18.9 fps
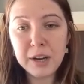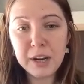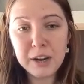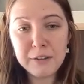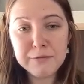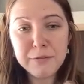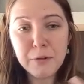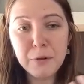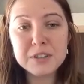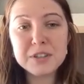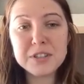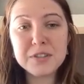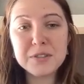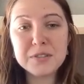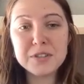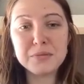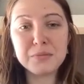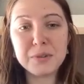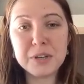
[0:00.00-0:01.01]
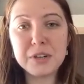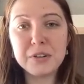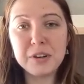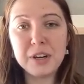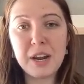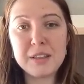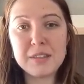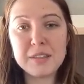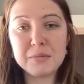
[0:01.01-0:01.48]
forces you to
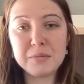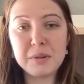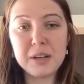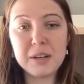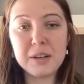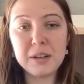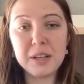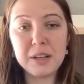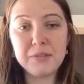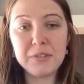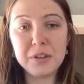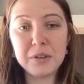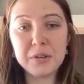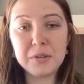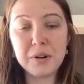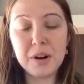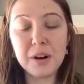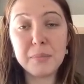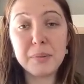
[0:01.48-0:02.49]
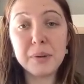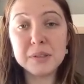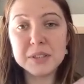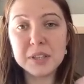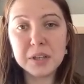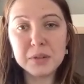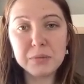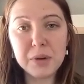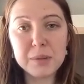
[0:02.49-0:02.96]
recreate the wheel if you are
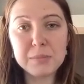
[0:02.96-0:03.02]
building in Web